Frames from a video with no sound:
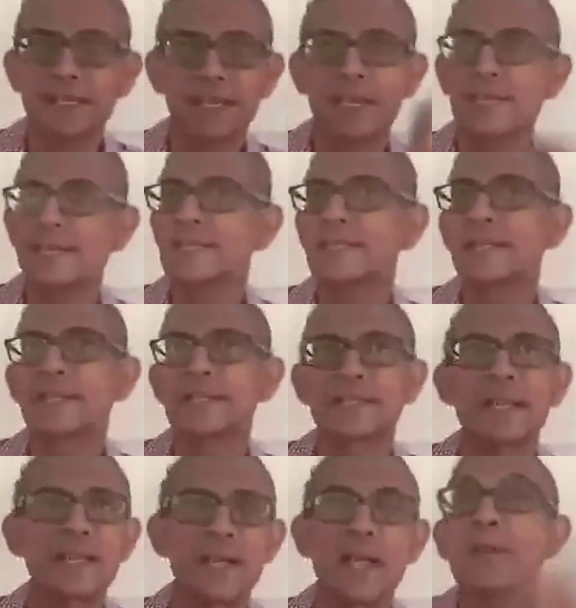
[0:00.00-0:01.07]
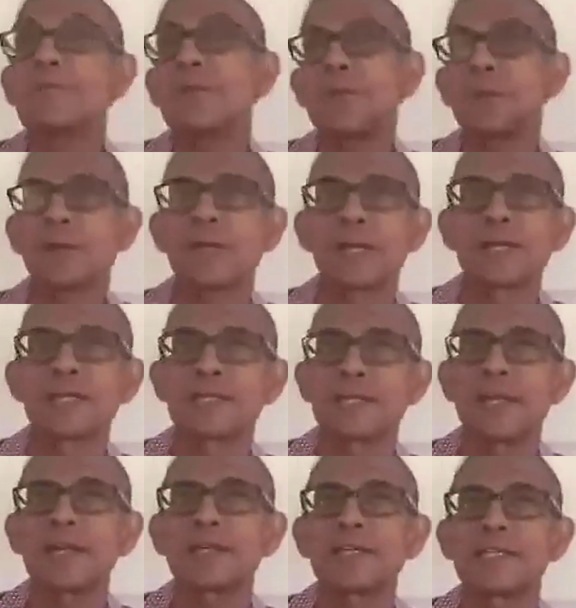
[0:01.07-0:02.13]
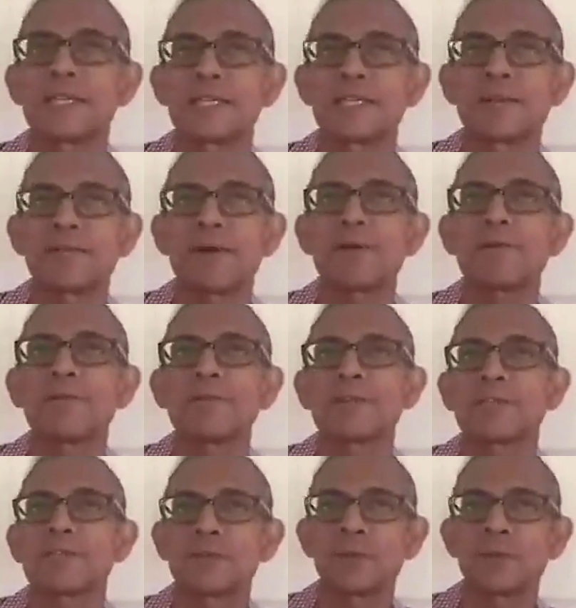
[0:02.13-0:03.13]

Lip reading: against us, everybody, against 365 of us.